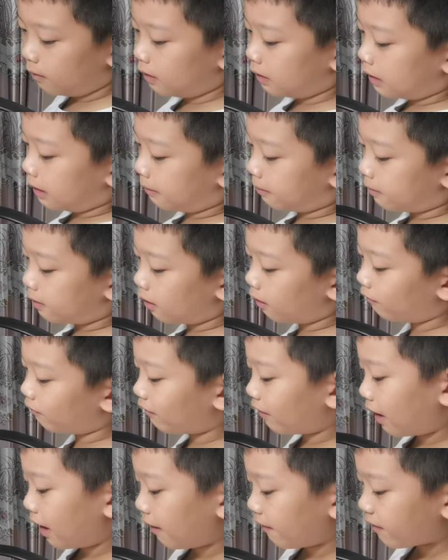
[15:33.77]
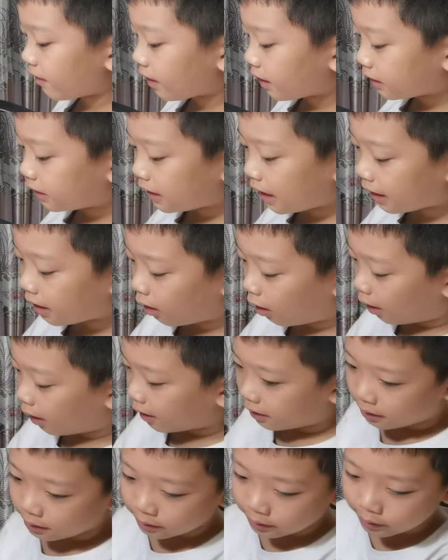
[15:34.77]
Chapter 5, she
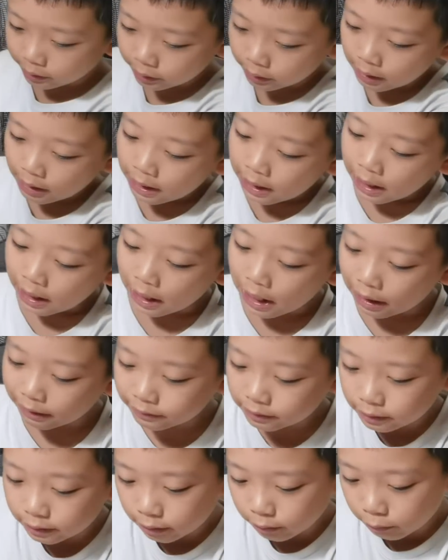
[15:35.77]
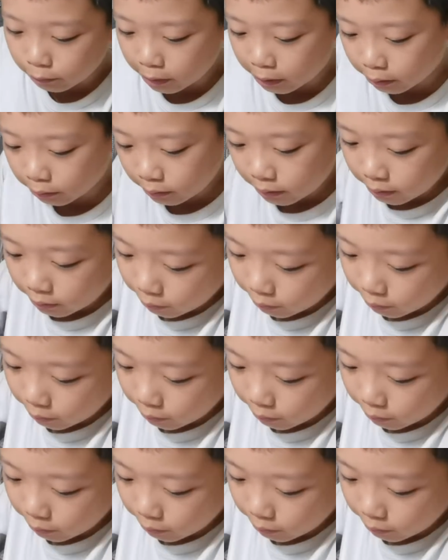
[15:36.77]
gone. After the world's